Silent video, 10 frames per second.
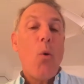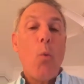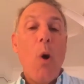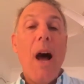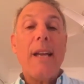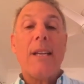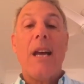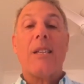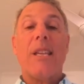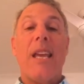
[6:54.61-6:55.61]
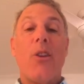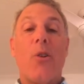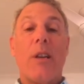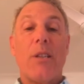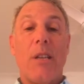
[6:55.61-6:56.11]
why does
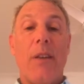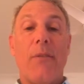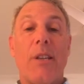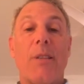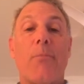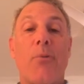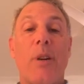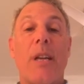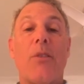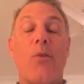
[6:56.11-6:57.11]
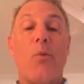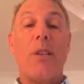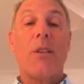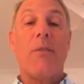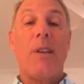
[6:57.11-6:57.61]
aortic stiffness predict the
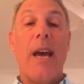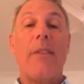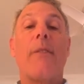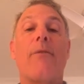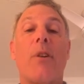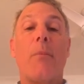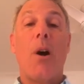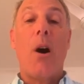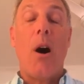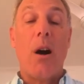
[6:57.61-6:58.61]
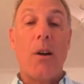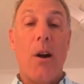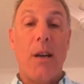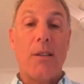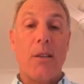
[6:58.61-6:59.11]
risk of death from all
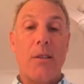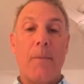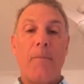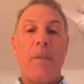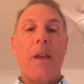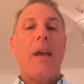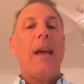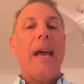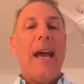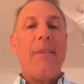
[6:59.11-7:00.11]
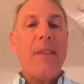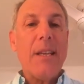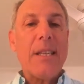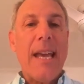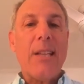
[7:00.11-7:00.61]
causes? And
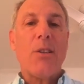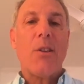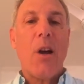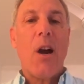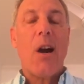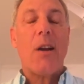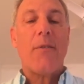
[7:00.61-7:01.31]
this gets to the heart of